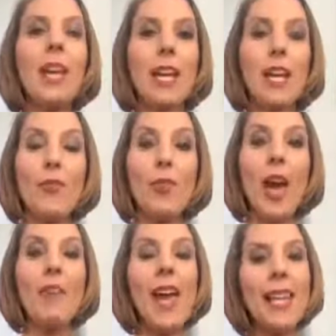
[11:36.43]
If you
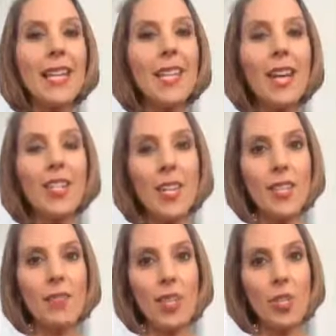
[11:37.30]
have any
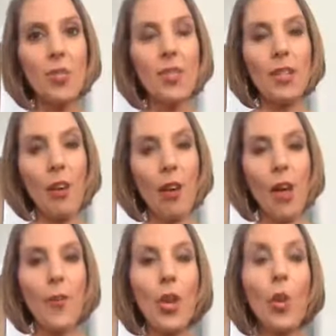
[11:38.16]
digestive issues at
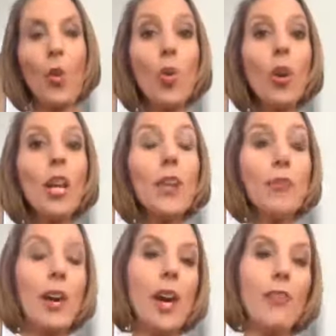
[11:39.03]
all, or if
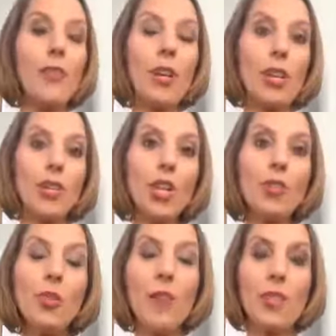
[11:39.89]
you have
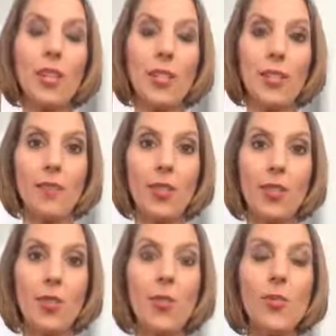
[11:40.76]
children who have digestive
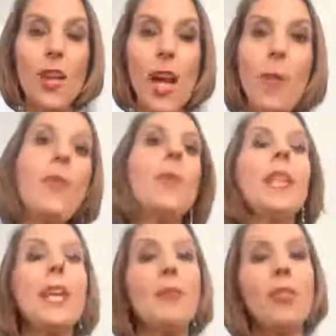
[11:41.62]
issues, I have been
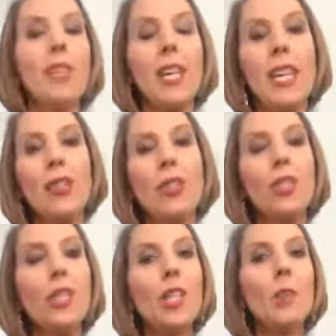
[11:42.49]
able to handle
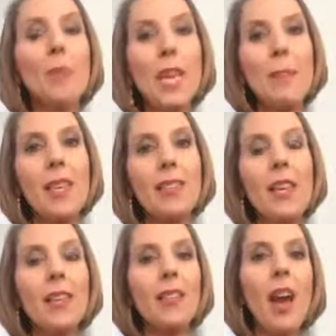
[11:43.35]
little babies
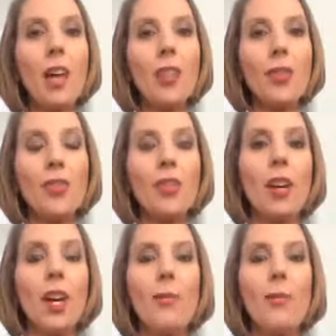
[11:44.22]
and toddlers